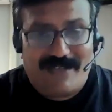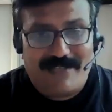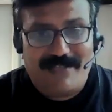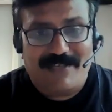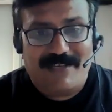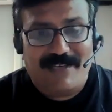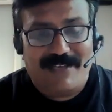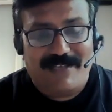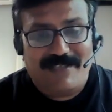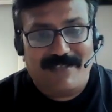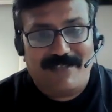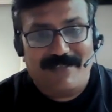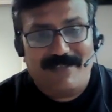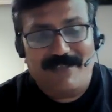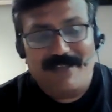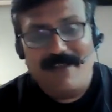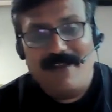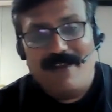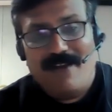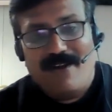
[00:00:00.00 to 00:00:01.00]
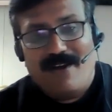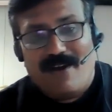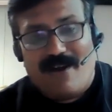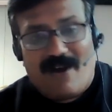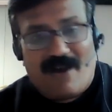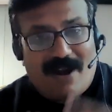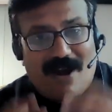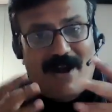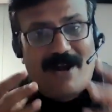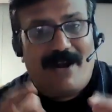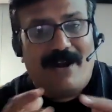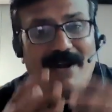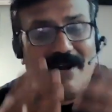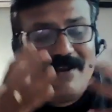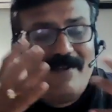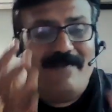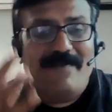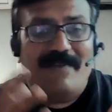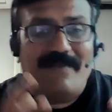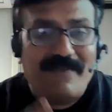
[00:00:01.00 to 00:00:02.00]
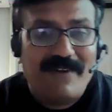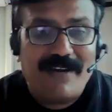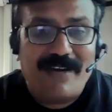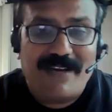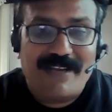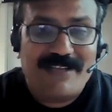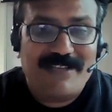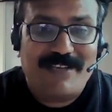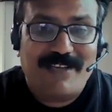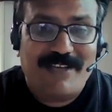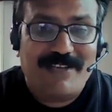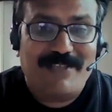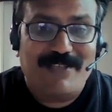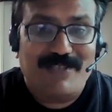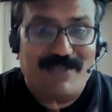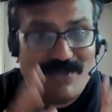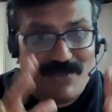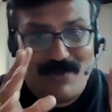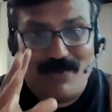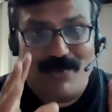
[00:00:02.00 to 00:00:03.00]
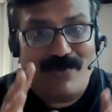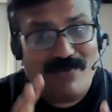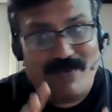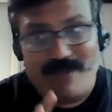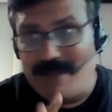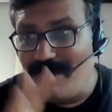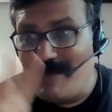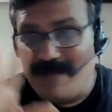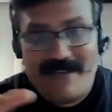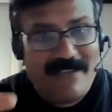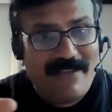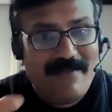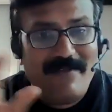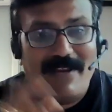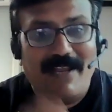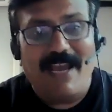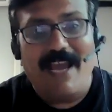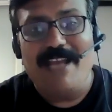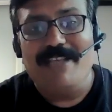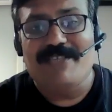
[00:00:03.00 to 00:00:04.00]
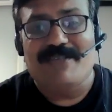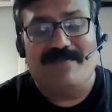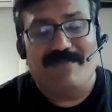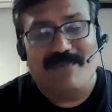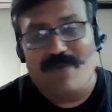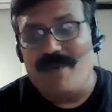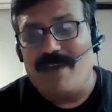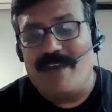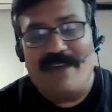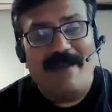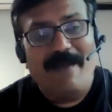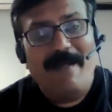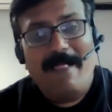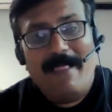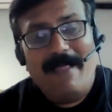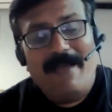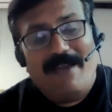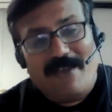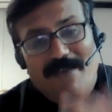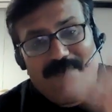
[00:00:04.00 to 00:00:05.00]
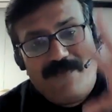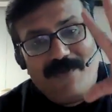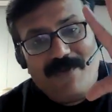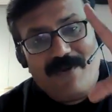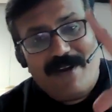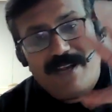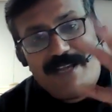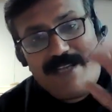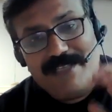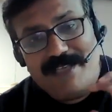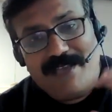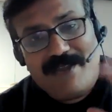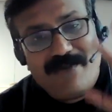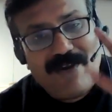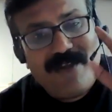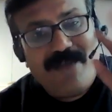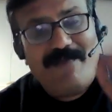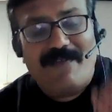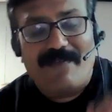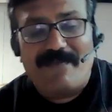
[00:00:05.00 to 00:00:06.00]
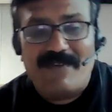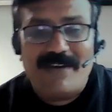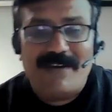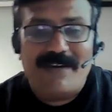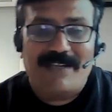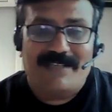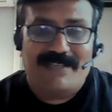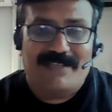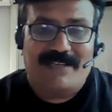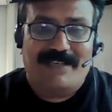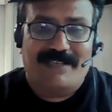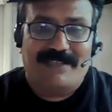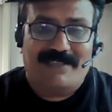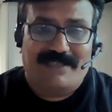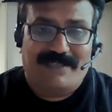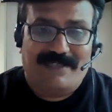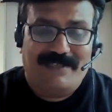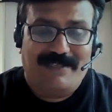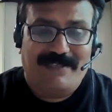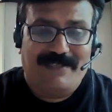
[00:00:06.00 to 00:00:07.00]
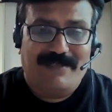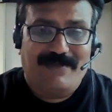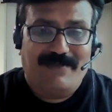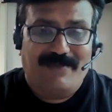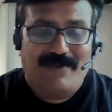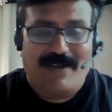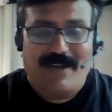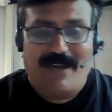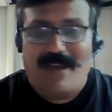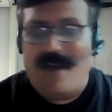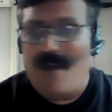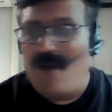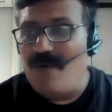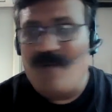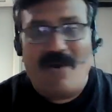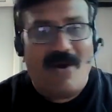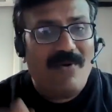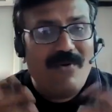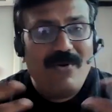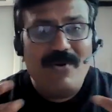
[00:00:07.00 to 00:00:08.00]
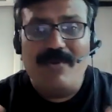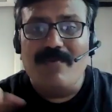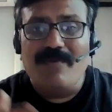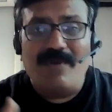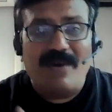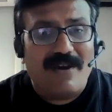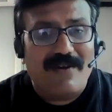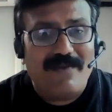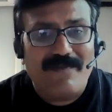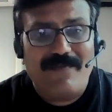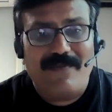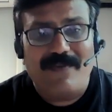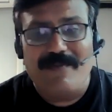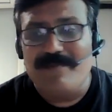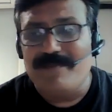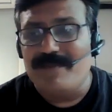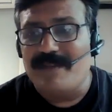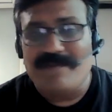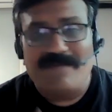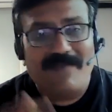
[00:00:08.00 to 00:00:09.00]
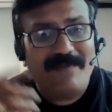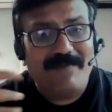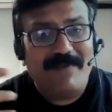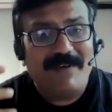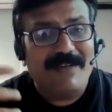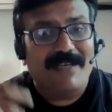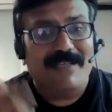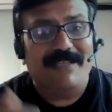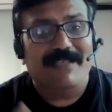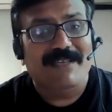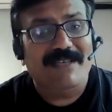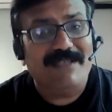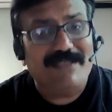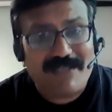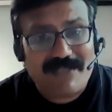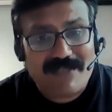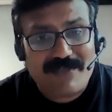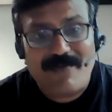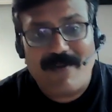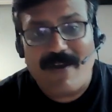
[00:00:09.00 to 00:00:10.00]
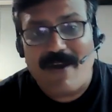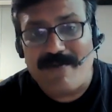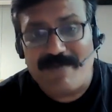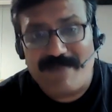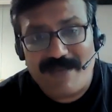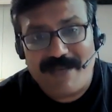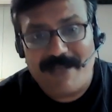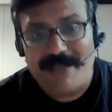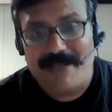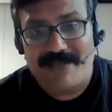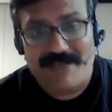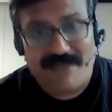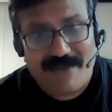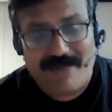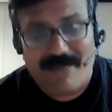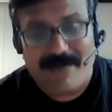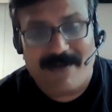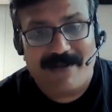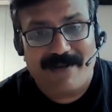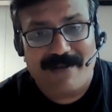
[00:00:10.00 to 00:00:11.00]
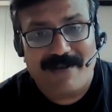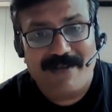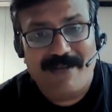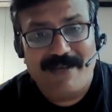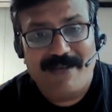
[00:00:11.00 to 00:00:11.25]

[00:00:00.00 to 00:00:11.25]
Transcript: test cases or one hundred fifty test cases. No, they will, they will catch him. Okay, if you are executing fifty test cases, okay, how, how do you confirm the fifty test cases you have been executed?